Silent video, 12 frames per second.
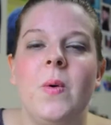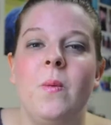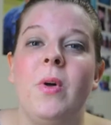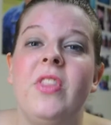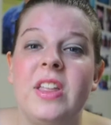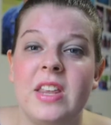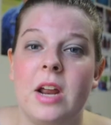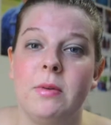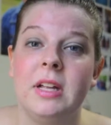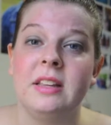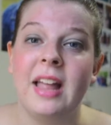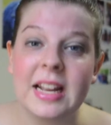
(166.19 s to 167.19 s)
One thing that I
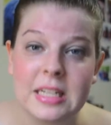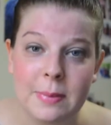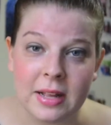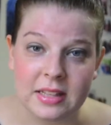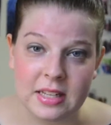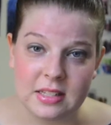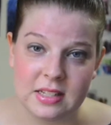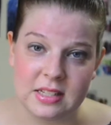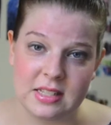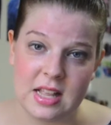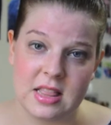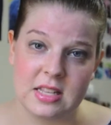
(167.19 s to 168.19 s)
really liked about this
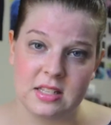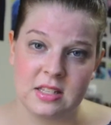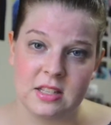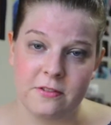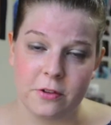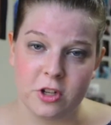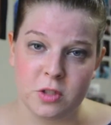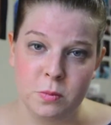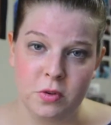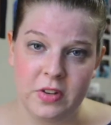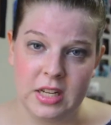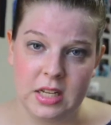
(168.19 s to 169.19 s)
is that this is the first
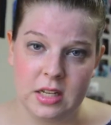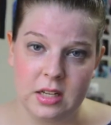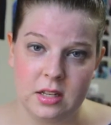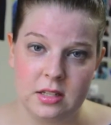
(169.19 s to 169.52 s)
movie